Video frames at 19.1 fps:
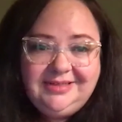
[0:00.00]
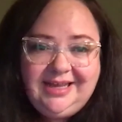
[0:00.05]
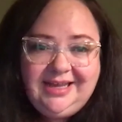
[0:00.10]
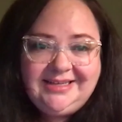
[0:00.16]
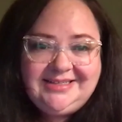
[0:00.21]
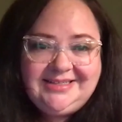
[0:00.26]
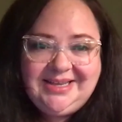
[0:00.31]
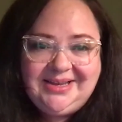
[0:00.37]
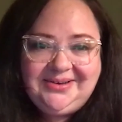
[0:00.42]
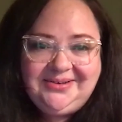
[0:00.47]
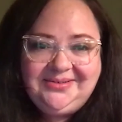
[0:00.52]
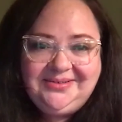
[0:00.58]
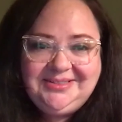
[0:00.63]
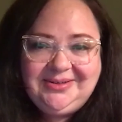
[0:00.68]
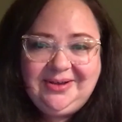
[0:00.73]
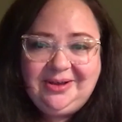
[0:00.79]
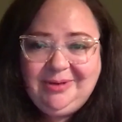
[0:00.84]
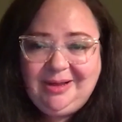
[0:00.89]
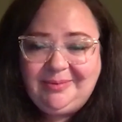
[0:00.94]
So
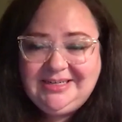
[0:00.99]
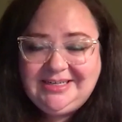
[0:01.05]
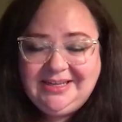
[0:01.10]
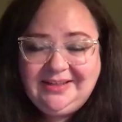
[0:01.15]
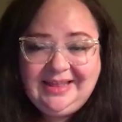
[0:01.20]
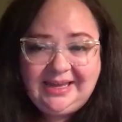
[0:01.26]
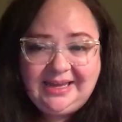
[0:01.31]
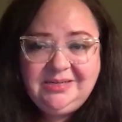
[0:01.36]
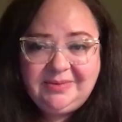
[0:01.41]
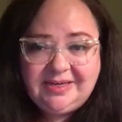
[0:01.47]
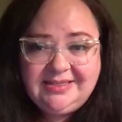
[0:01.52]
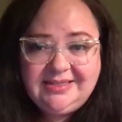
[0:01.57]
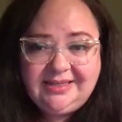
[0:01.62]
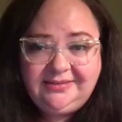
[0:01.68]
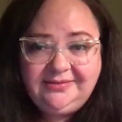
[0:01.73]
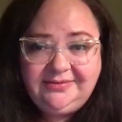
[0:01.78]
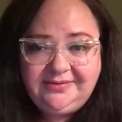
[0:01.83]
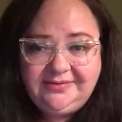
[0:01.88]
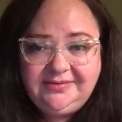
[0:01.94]
I probably tell that to
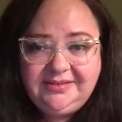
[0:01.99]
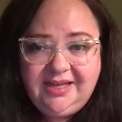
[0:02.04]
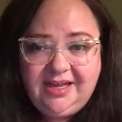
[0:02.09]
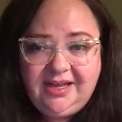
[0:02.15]
myself.